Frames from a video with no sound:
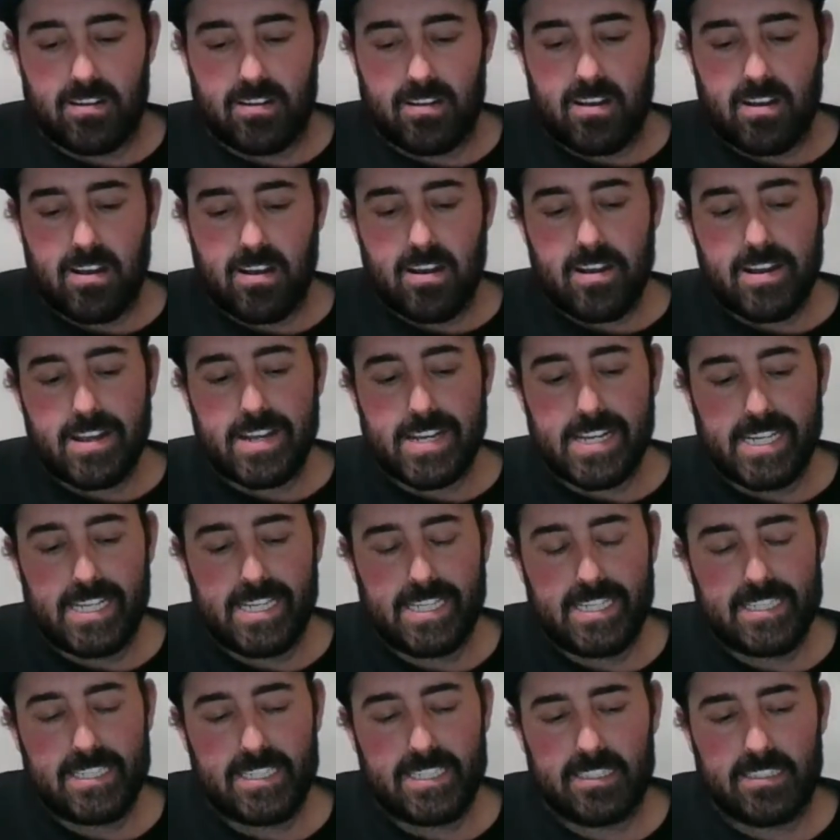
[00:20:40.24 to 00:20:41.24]
I
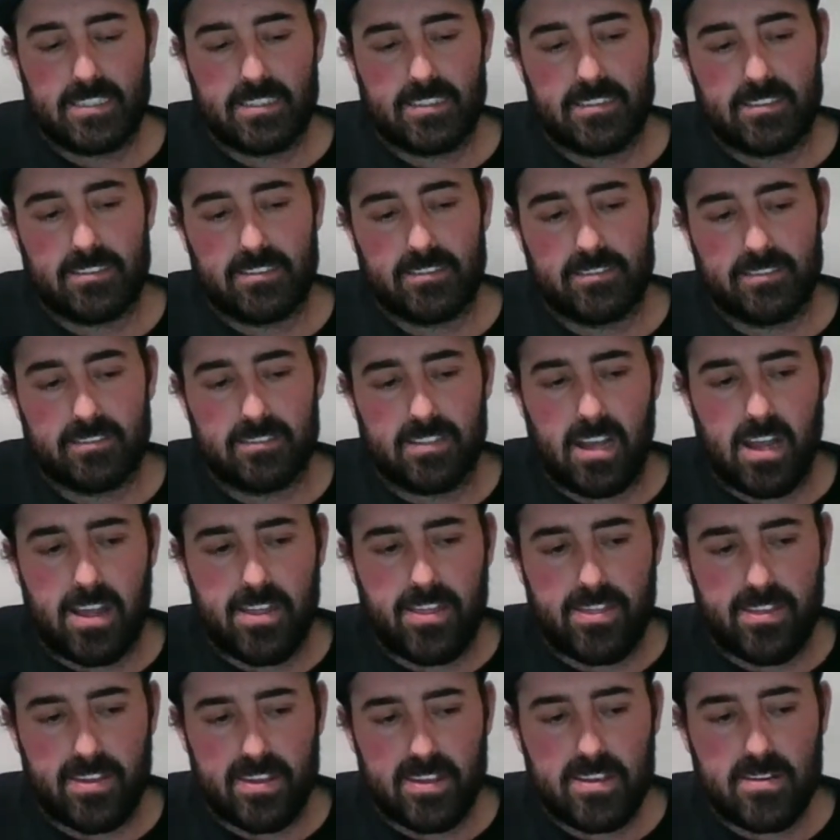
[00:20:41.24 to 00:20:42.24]

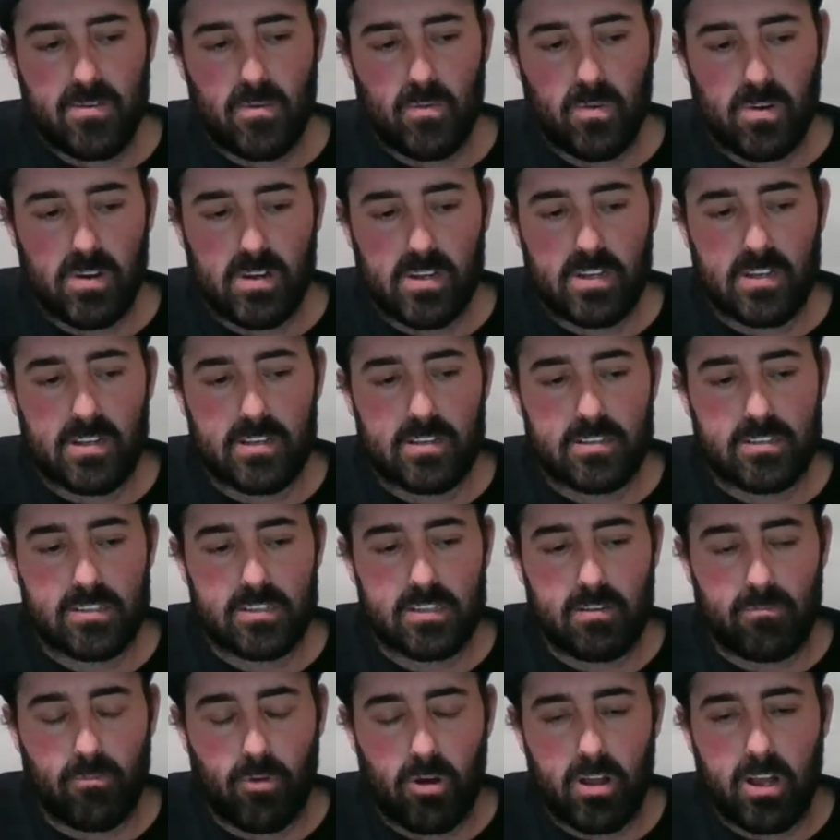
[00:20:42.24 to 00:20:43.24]
think it
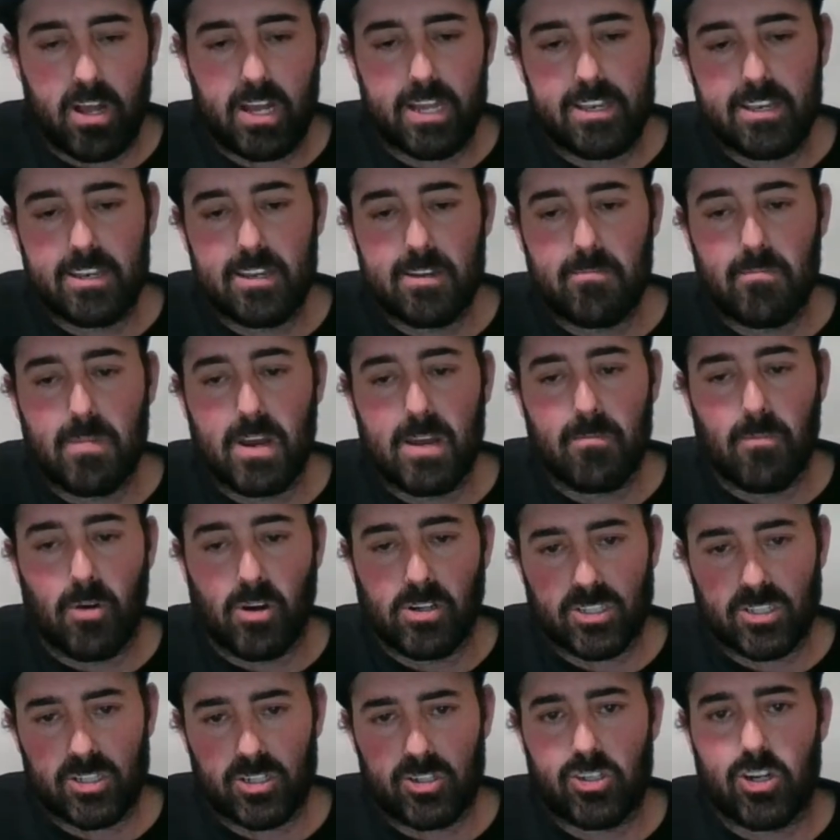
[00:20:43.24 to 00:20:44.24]
was. Well, I did my
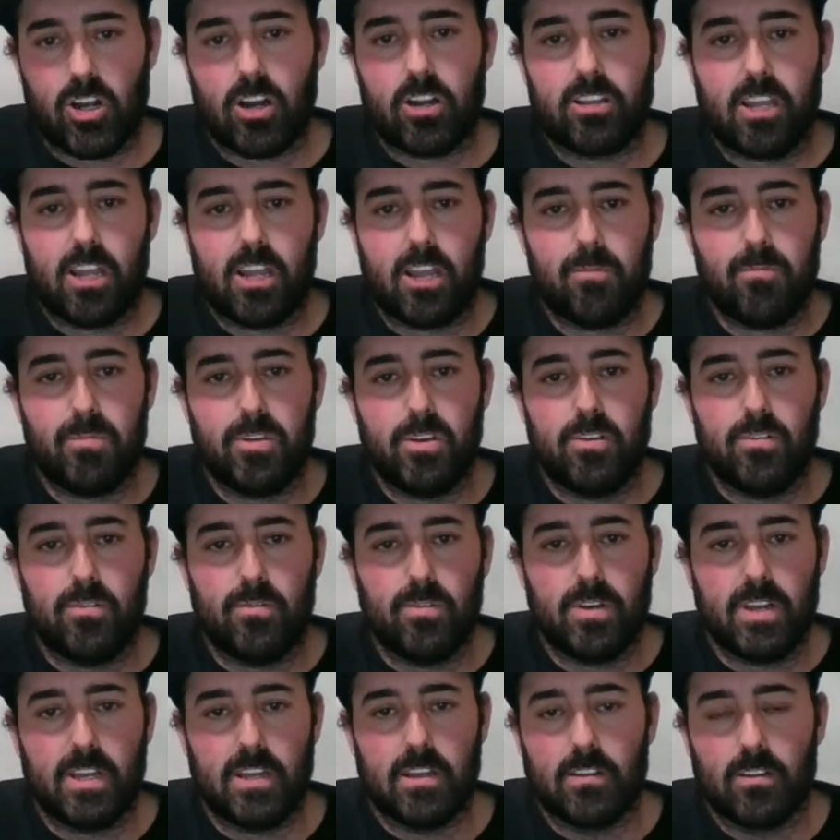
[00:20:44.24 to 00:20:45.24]
Monster Truck
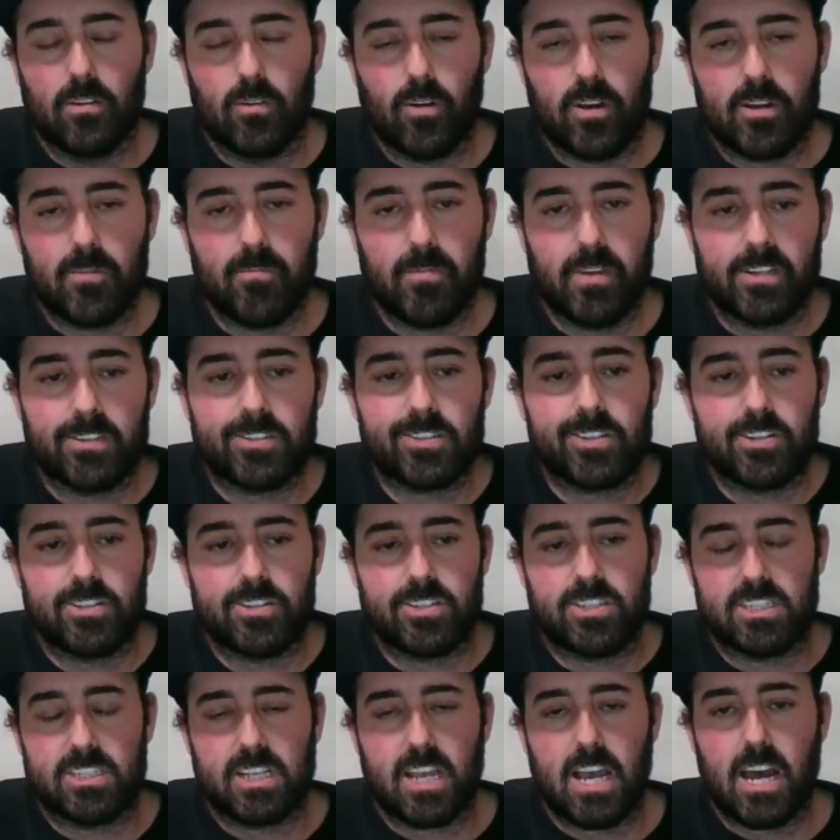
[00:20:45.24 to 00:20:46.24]
debut in
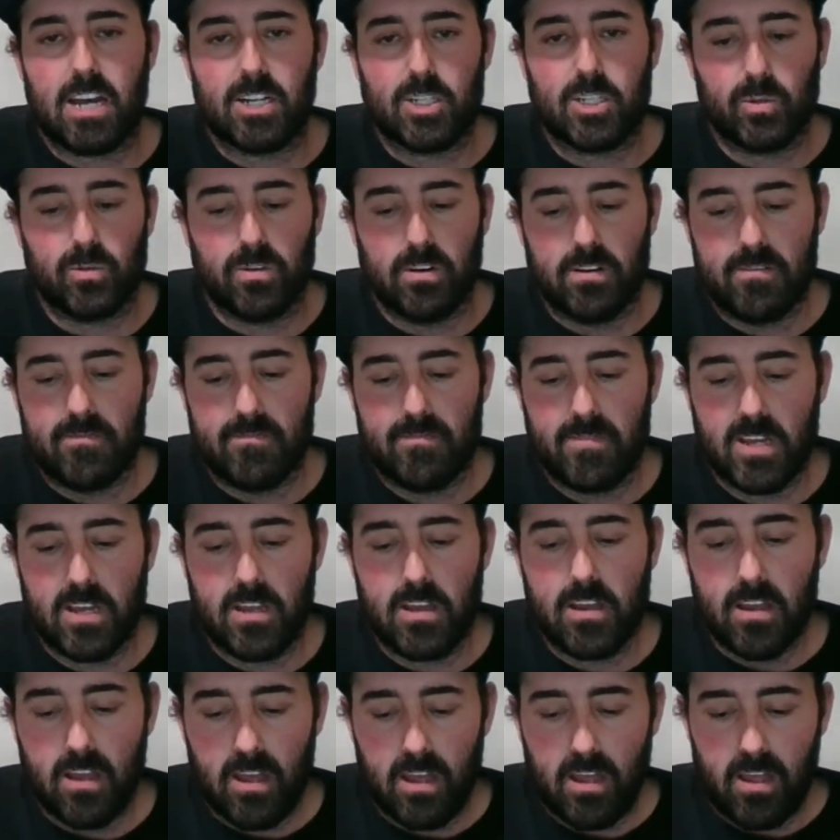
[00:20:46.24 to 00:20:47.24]
Lloydminster, Saskatchewan,
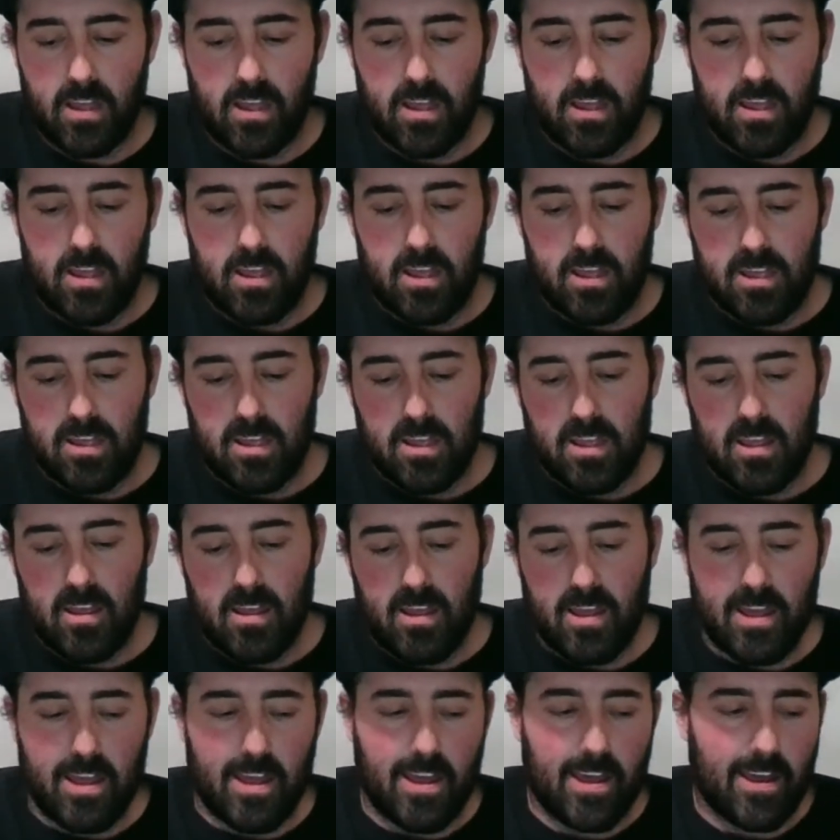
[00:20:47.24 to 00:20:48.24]

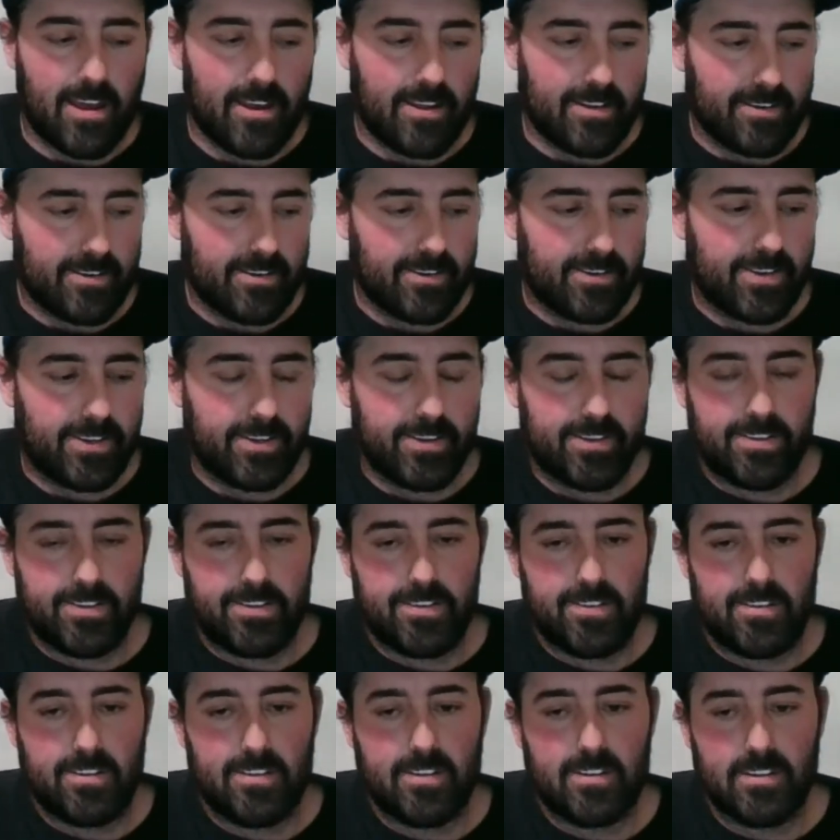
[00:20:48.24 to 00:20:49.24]
and
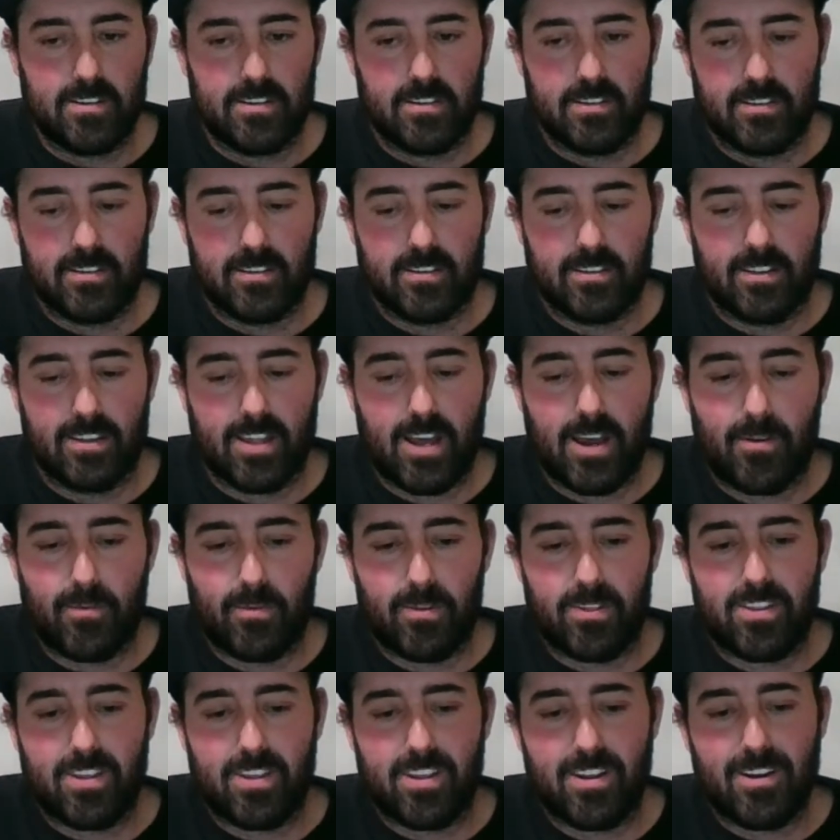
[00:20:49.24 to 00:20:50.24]
that
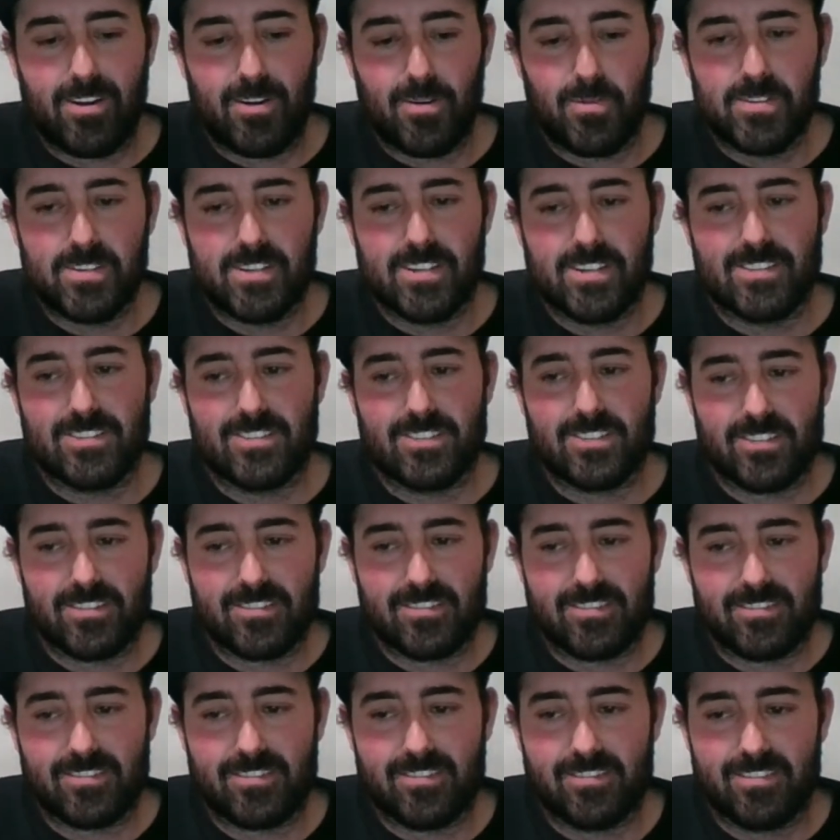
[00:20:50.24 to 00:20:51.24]

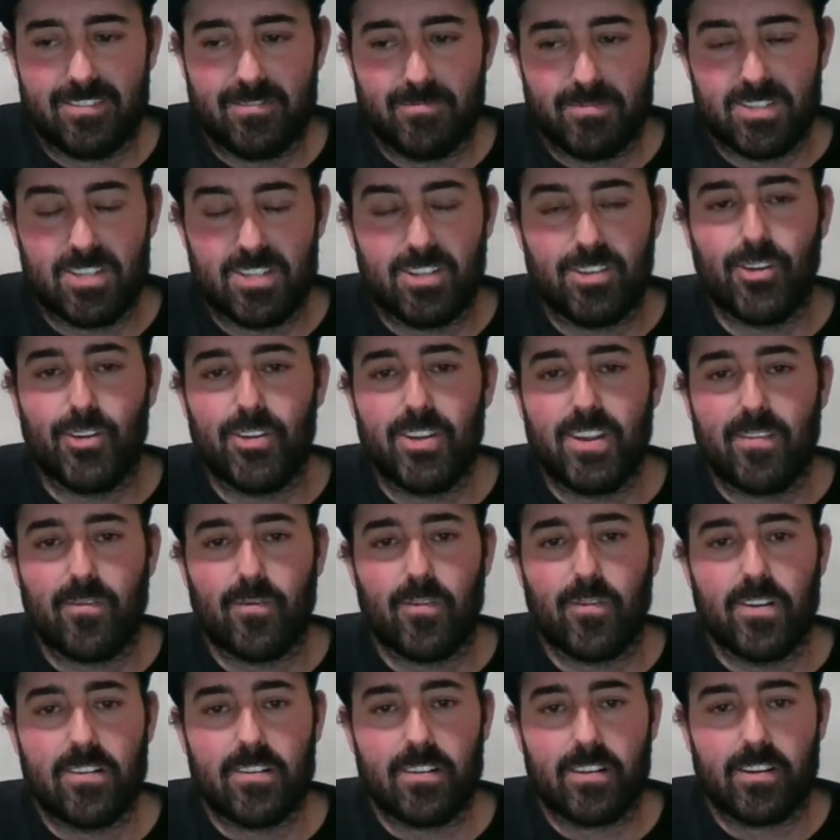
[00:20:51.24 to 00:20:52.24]
was a little
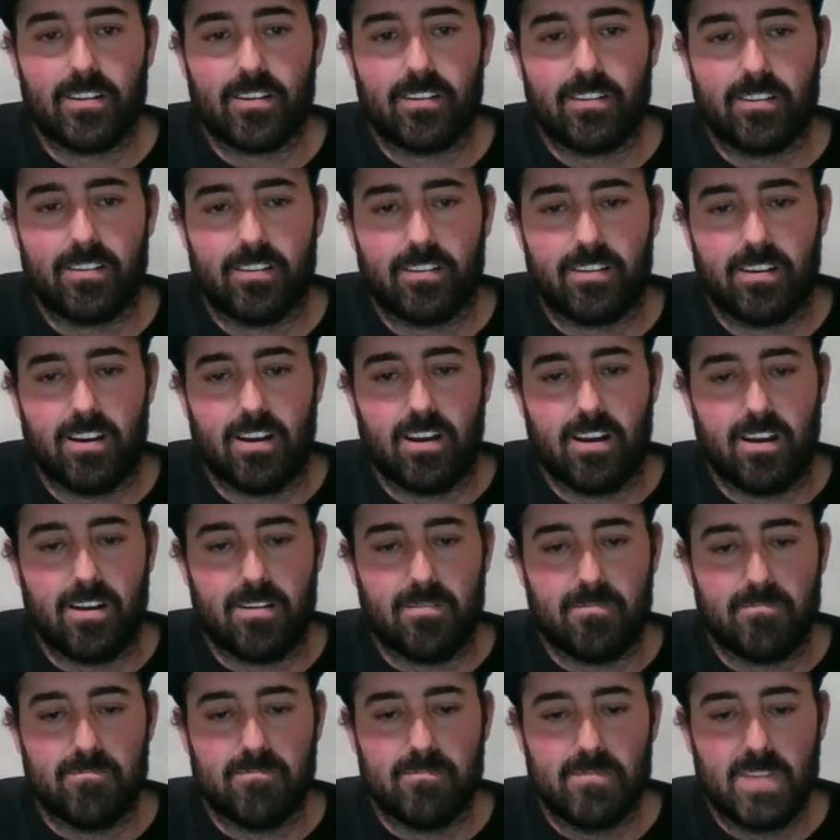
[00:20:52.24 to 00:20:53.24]
different.
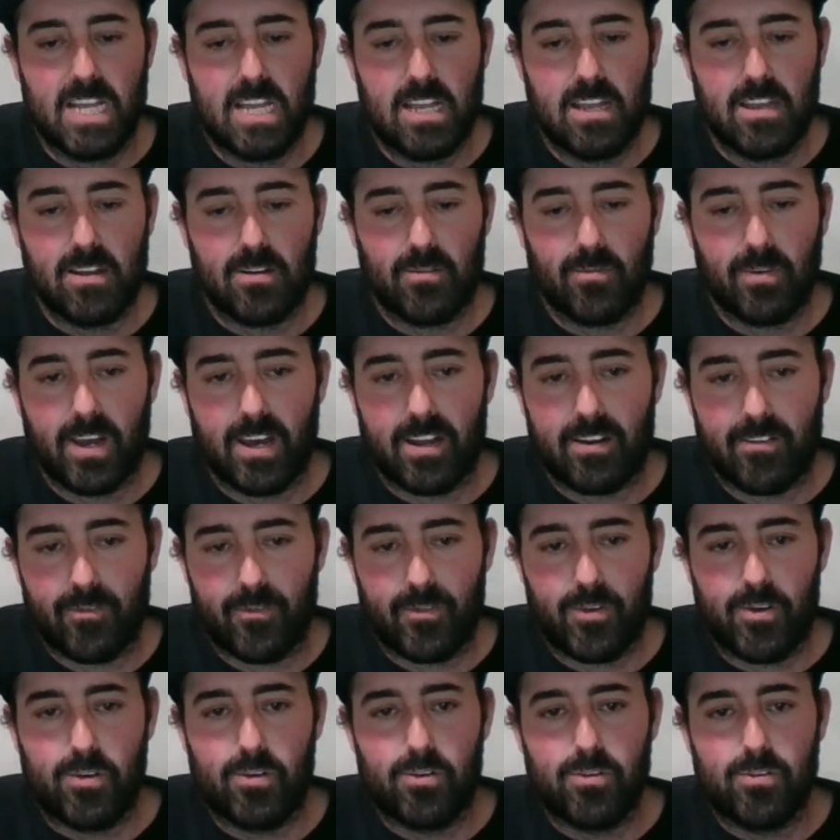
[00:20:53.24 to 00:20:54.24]
We had
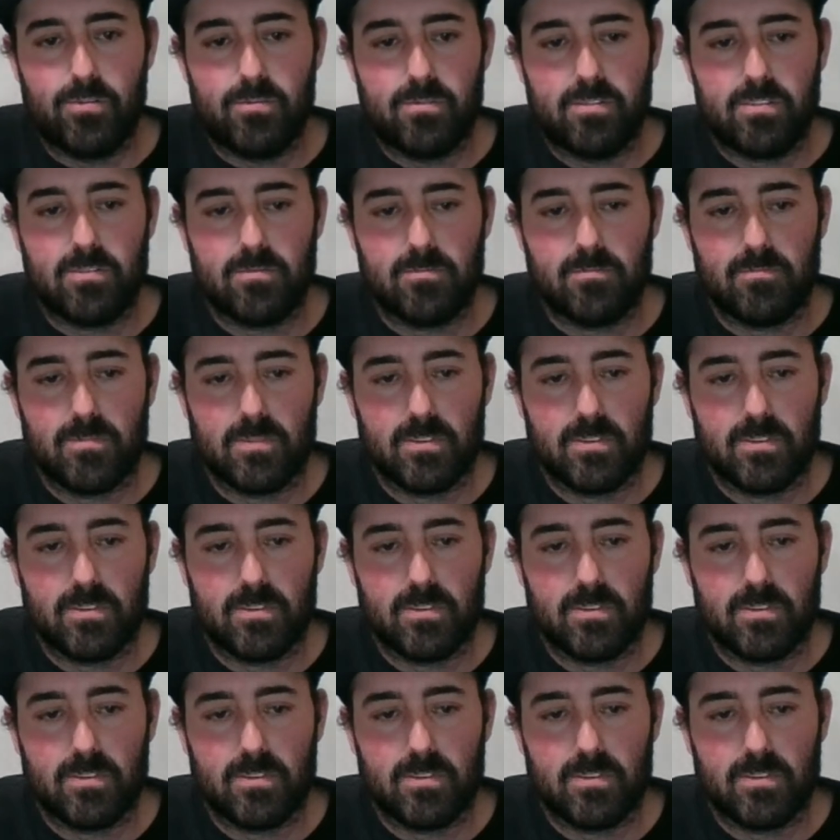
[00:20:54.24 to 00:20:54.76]
a few